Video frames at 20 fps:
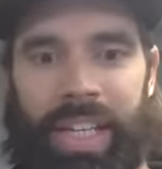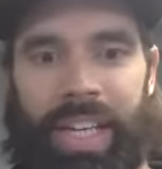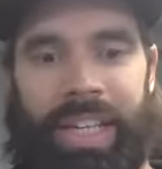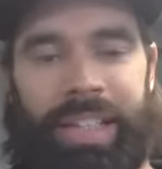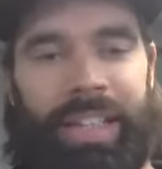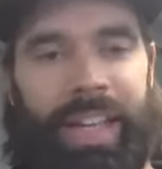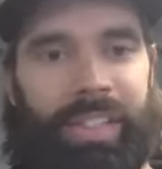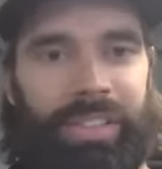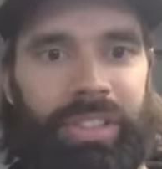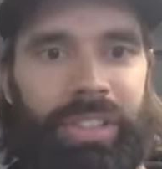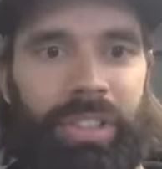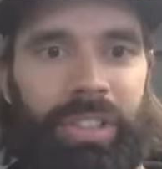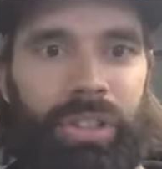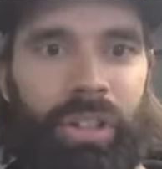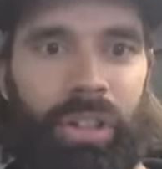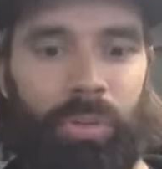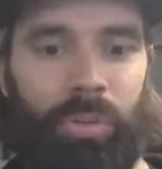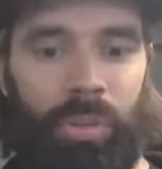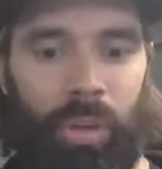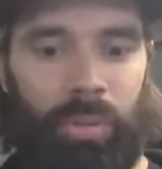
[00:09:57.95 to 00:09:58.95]
And as an
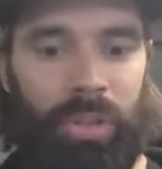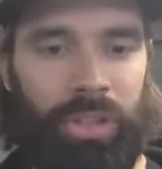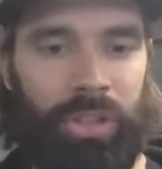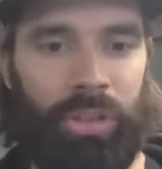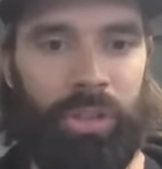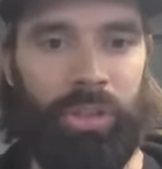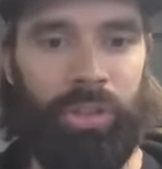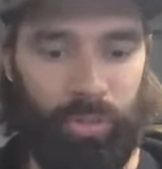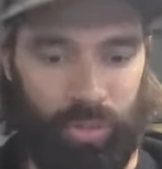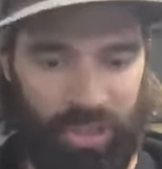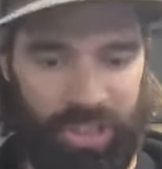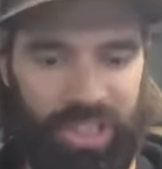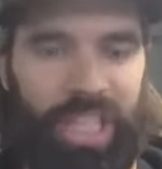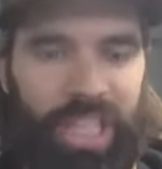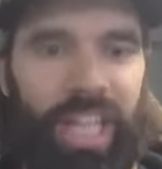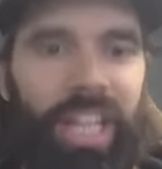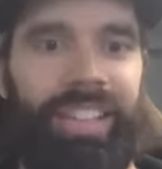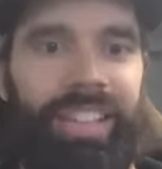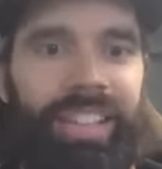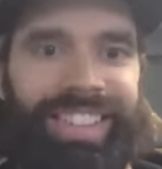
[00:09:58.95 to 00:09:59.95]
adult, what we do is we sit,